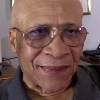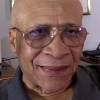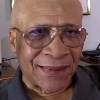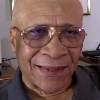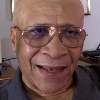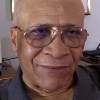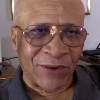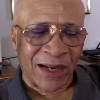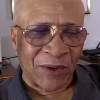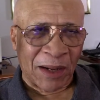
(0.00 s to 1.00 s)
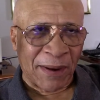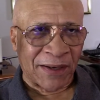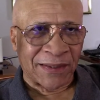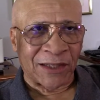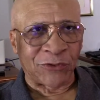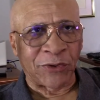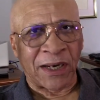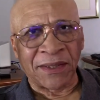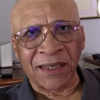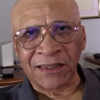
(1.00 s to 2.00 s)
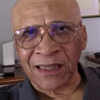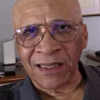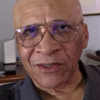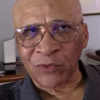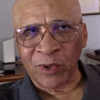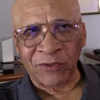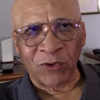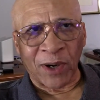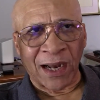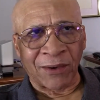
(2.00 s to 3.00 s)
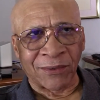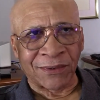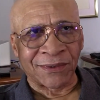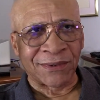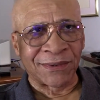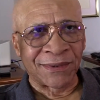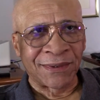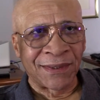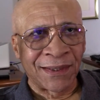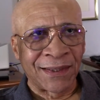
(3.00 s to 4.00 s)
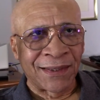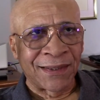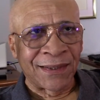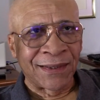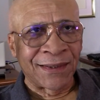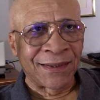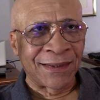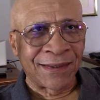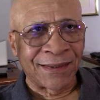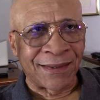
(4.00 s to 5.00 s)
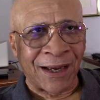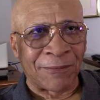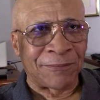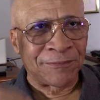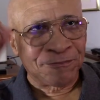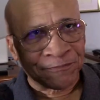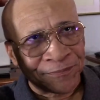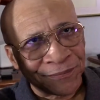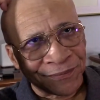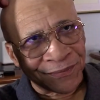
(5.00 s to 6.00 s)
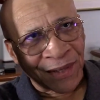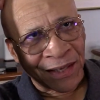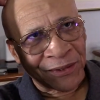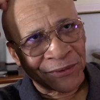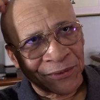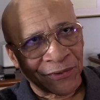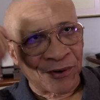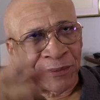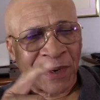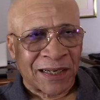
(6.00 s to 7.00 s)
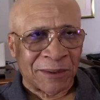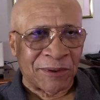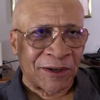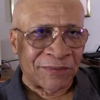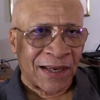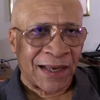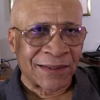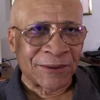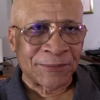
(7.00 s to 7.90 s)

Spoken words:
I forgot all about that train. I think it takes 24 hours. Yeah, thank you for reminding me of that.